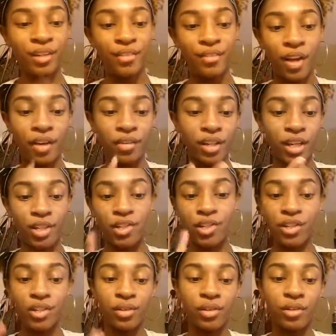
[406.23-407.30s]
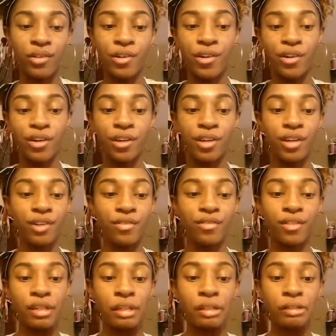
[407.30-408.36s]
foundation, or if
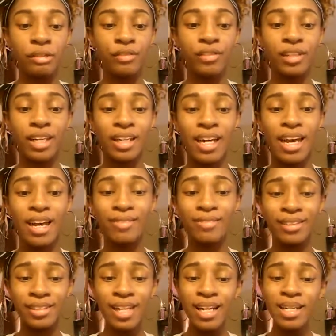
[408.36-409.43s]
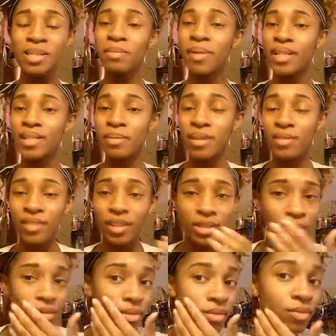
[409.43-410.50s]
I feel like I have a lot of spots on my face,
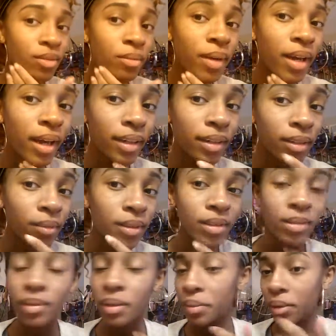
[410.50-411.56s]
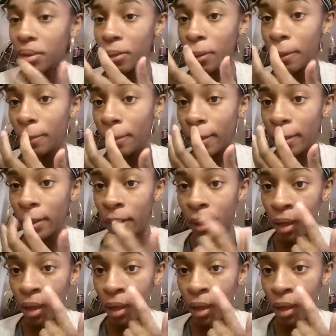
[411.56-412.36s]
which from acne, which I probably do a little bit.